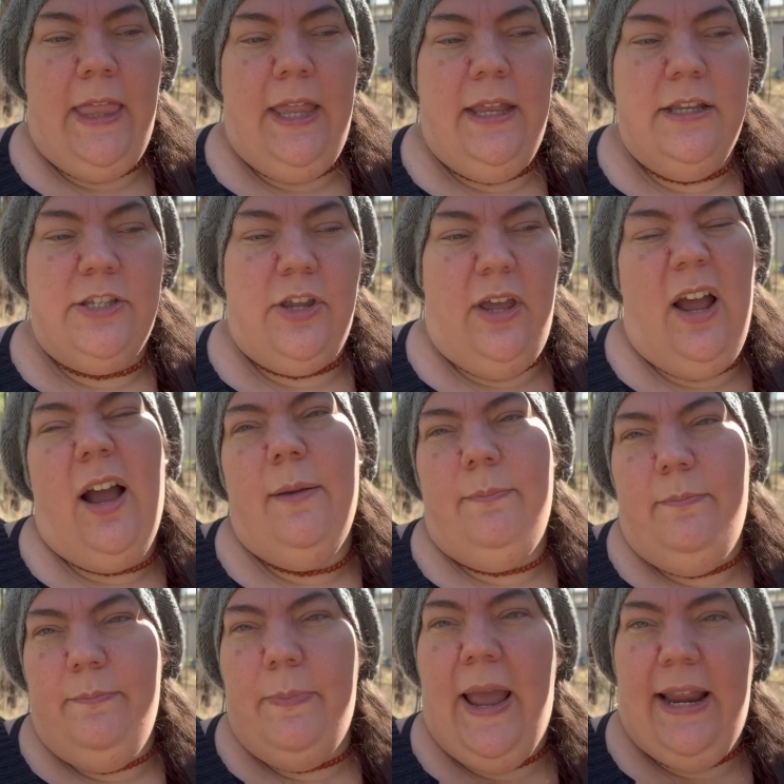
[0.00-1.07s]
So I
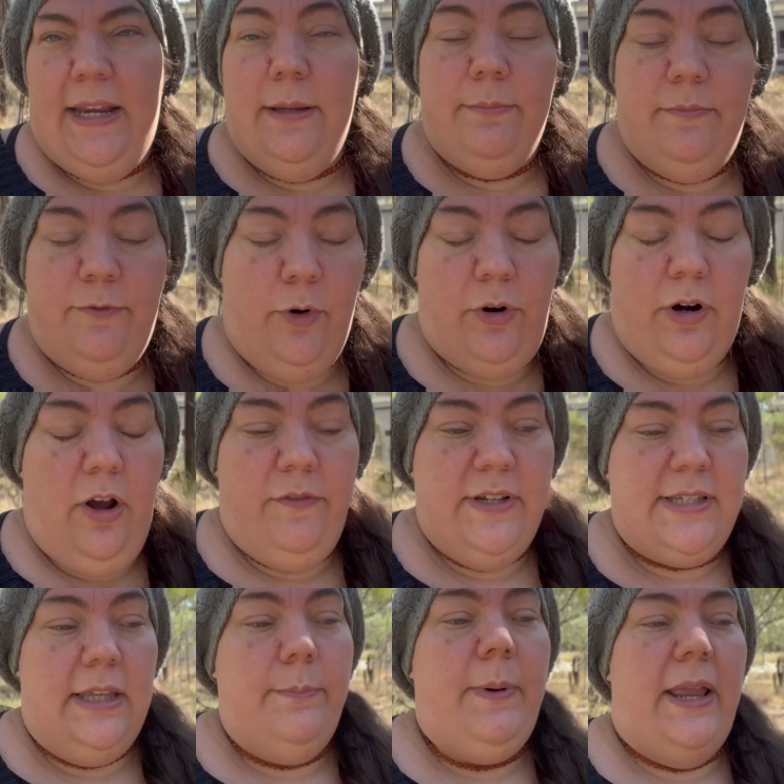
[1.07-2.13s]
paid him for it,
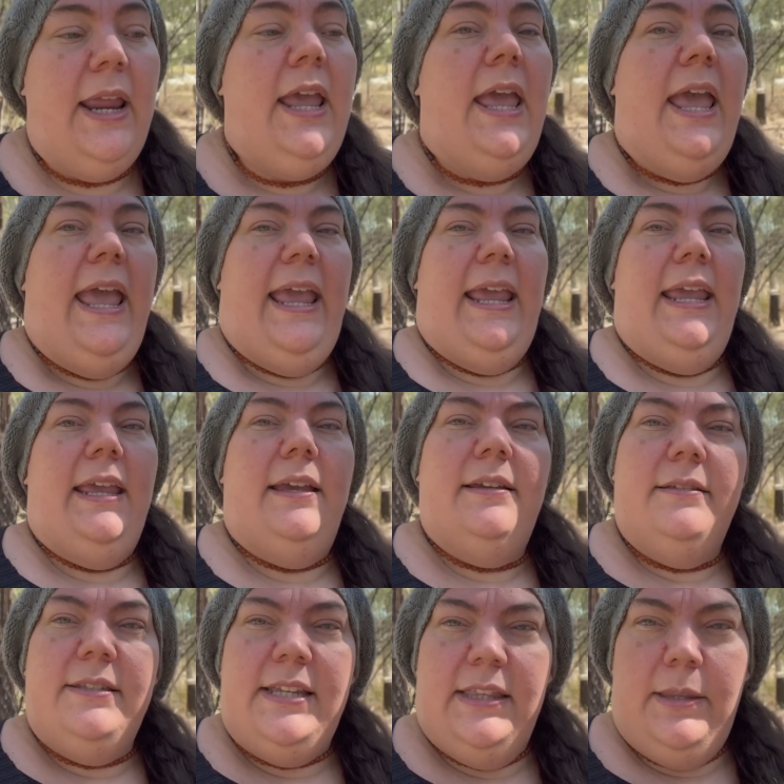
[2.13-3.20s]
obviously, but he
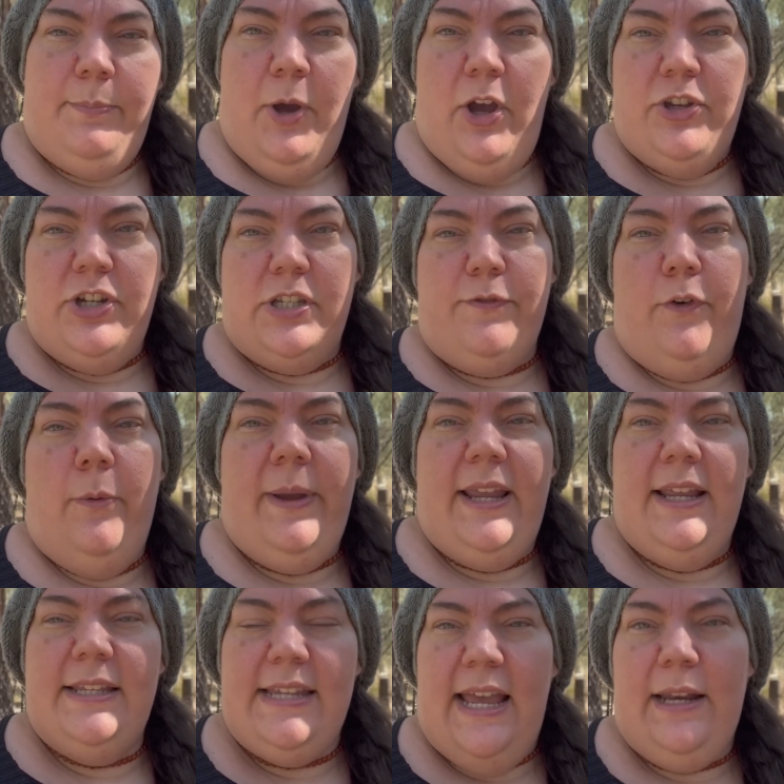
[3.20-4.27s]
did the purchase for
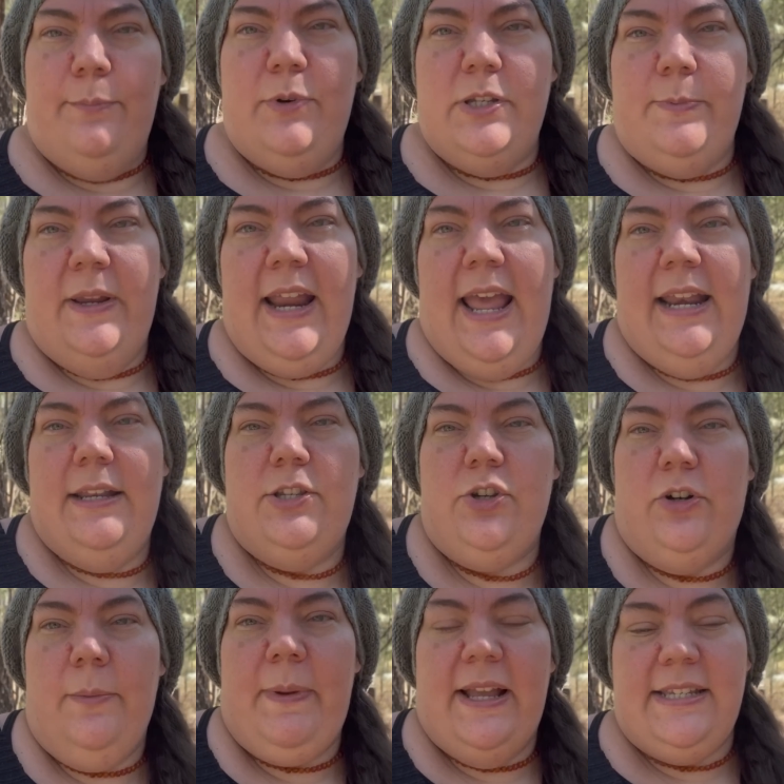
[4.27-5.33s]
me down in Brisbane and
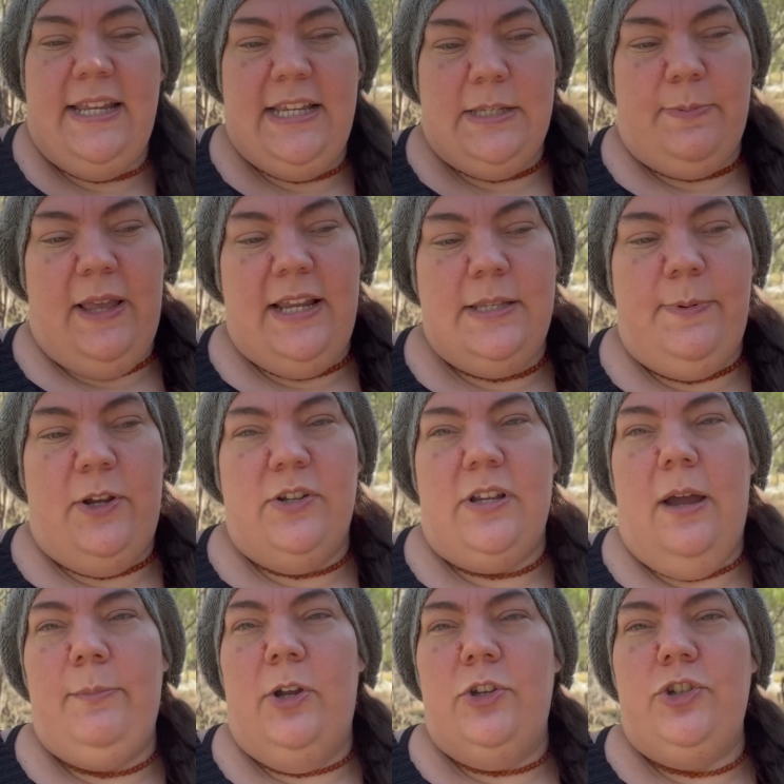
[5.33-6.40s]
took it back to his place because
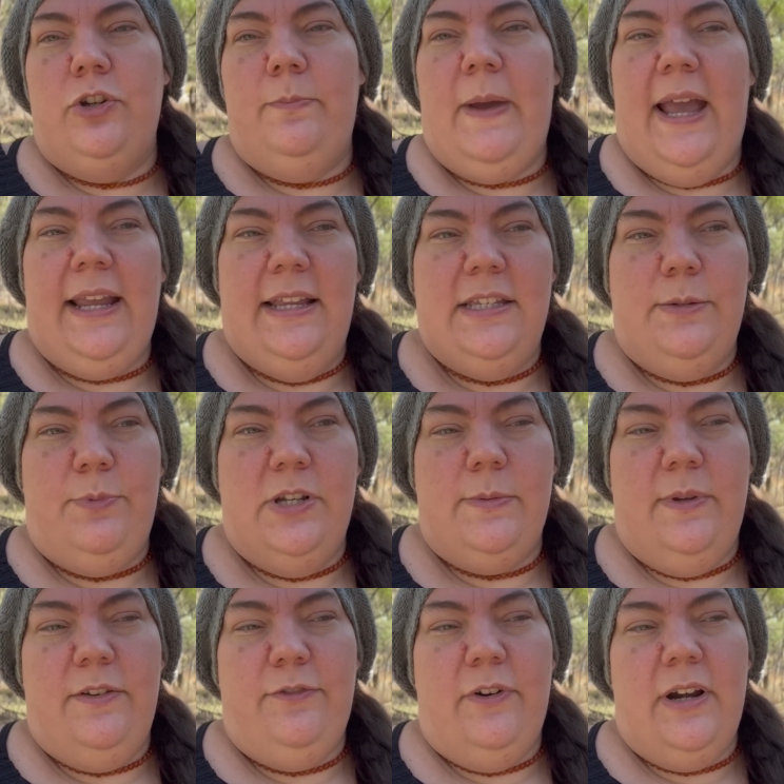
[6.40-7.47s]
I'm not due back into
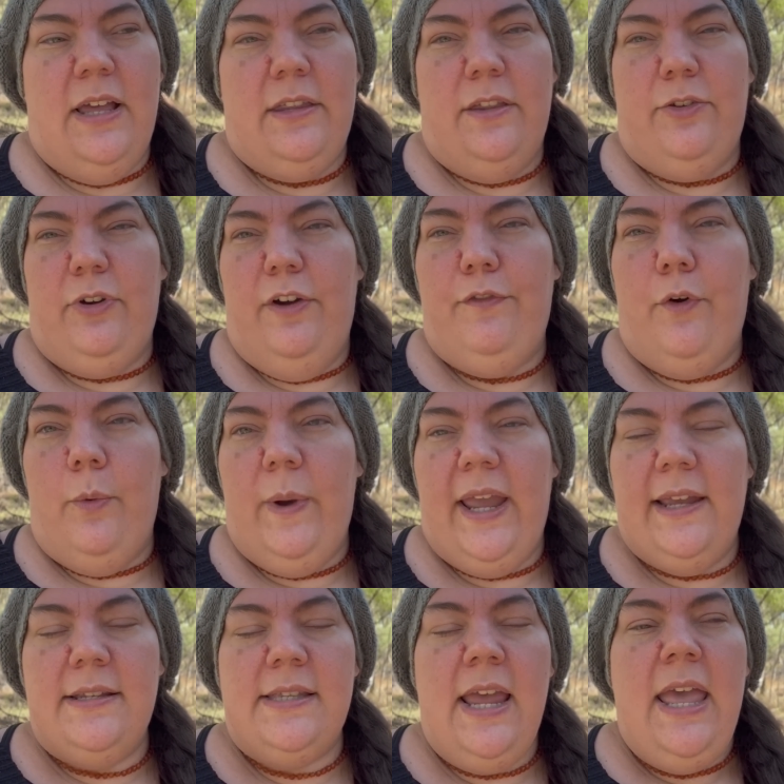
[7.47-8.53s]
Brisbane for another 3 or 4
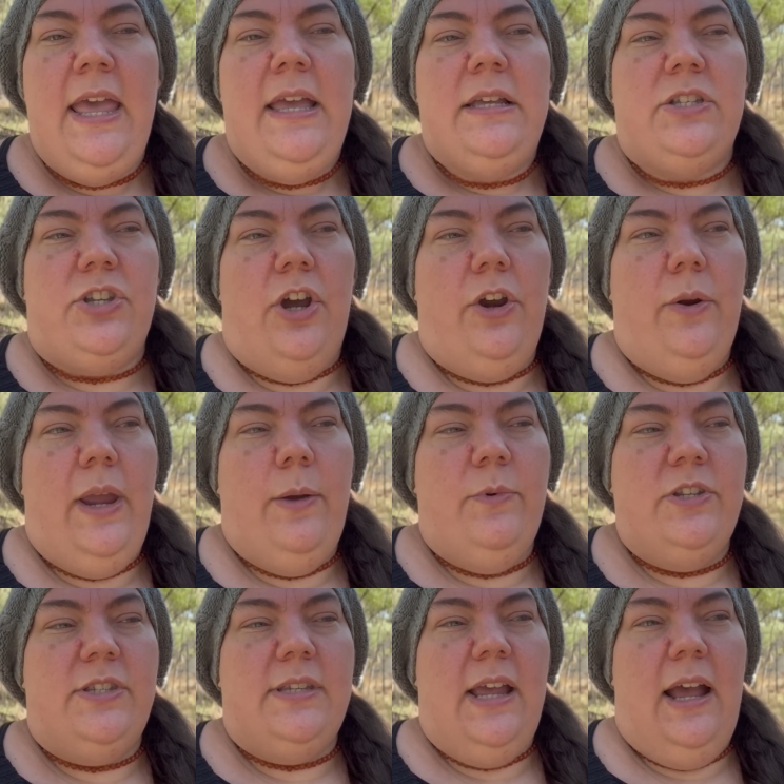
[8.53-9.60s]
weeks. So it
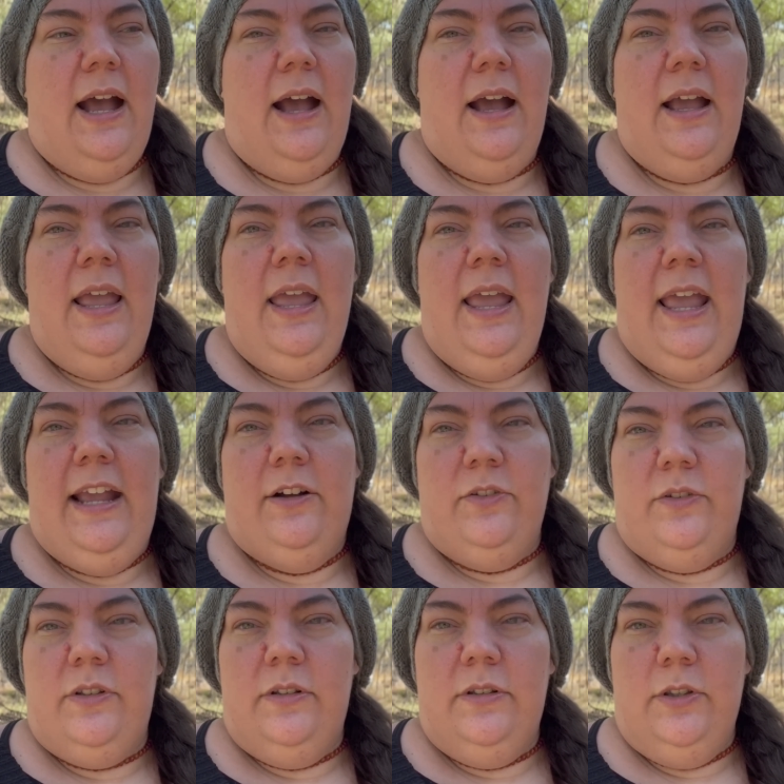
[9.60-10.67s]
was,
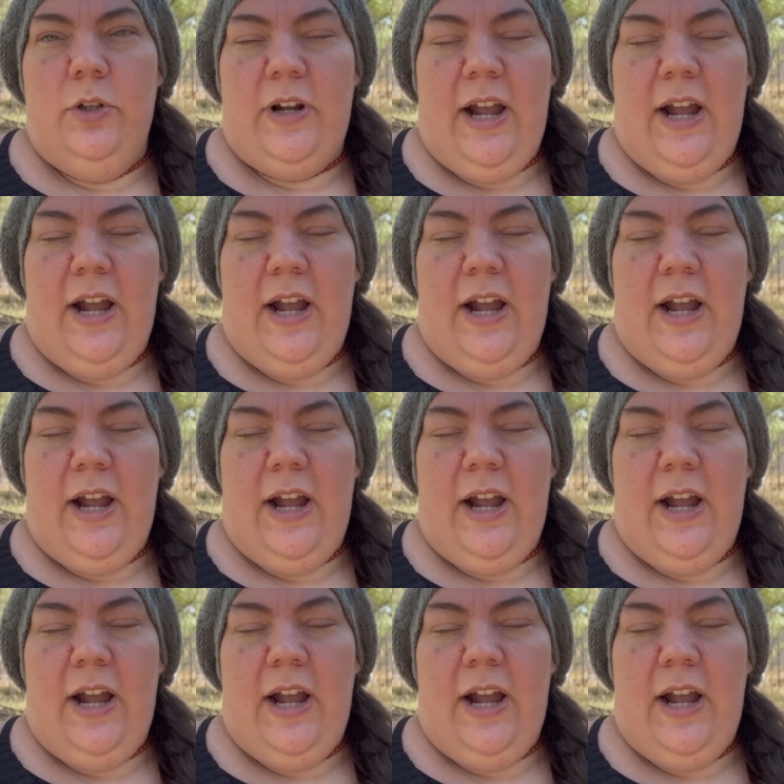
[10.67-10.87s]
he'll look